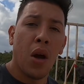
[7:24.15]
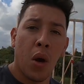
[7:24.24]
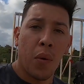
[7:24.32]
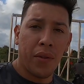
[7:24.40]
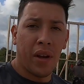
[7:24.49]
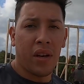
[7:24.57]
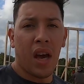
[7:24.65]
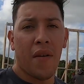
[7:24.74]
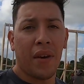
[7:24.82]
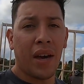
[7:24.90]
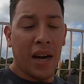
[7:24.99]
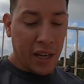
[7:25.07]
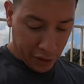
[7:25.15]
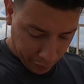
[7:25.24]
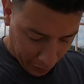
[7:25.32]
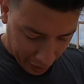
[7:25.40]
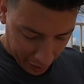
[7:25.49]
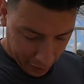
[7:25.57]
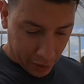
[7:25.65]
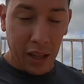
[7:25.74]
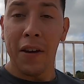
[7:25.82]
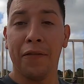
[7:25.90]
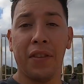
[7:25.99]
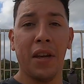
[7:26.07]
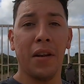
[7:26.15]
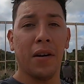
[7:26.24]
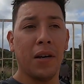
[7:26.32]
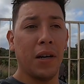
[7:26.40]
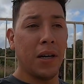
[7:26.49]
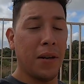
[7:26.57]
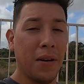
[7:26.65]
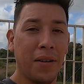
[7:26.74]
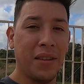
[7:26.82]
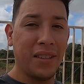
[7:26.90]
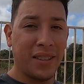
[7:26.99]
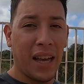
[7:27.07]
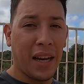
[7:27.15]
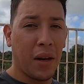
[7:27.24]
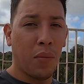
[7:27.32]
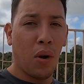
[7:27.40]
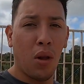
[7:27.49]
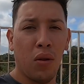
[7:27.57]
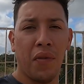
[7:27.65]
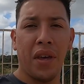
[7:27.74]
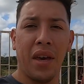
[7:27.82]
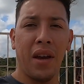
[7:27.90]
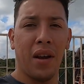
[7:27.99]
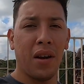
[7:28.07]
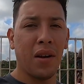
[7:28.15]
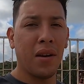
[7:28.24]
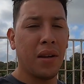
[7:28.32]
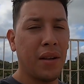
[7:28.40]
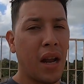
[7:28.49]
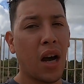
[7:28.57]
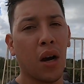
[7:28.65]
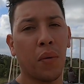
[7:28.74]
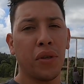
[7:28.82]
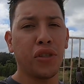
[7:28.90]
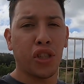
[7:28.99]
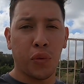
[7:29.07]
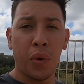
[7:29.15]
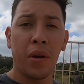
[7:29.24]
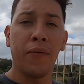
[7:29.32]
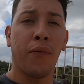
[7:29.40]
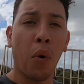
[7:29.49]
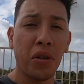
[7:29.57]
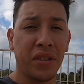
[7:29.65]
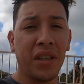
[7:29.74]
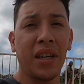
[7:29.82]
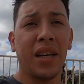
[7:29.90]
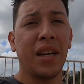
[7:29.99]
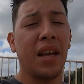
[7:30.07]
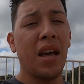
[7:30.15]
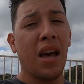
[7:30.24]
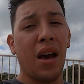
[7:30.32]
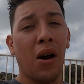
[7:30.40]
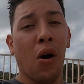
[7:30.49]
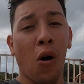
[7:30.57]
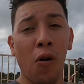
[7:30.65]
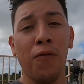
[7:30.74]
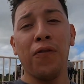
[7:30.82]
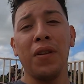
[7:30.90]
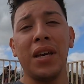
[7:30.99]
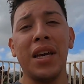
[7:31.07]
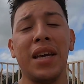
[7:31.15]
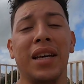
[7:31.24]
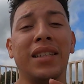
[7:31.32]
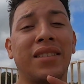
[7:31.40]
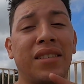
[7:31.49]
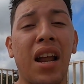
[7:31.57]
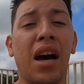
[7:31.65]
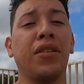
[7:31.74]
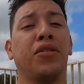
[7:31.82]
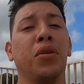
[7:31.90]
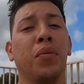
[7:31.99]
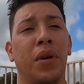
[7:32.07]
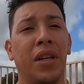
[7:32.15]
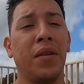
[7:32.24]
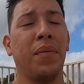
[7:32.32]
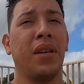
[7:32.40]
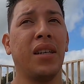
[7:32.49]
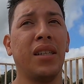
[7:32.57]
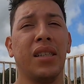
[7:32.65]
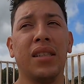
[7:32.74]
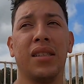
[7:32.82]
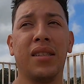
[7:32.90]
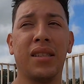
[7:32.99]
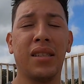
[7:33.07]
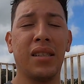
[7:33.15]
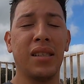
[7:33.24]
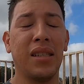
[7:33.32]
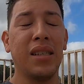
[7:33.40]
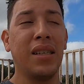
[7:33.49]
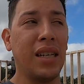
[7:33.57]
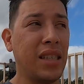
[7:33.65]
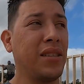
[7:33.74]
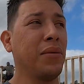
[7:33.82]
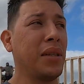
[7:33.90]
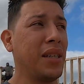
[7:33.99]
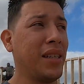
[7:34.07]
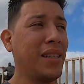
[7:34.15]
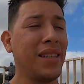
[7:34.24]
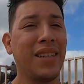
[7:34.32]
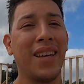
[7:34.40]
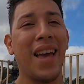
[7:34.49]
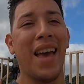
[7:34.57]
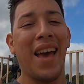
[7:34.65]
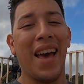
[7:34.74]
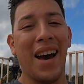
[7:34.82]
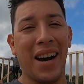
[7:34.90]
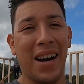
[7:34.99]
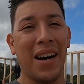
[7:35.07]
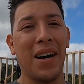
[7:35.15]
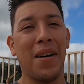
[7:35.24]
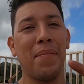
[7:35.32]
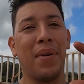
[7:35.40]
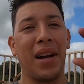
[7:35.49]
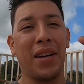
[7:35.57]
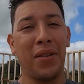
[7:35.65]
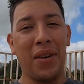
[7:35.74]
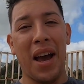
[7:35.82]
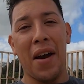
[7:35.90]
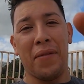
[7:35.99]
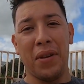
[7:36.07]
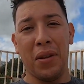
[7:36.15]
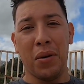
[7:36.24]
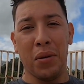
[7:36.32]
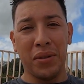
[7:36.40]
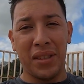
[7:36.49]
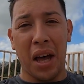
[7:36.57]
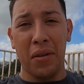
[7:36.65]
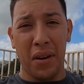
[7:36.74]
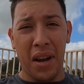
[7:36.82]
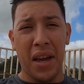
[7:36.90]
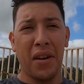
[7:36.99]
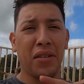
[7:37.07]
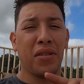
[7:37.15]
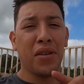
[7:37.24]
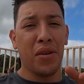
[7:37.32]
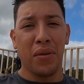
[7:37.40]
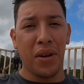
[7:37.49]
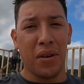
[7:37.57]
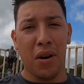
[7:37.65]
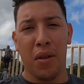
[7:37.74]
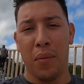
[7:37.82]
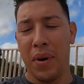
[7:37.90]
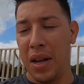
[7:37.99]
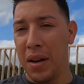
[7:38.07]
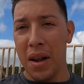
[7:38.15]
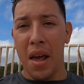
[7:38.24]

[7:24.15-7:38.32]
Well, there you have it, guys. We lifted the second wall over here. Now we're just reinforcing it. Hopefully it's not too windy because it's windy. But I do have a little soundinator so you don't hear all the wind.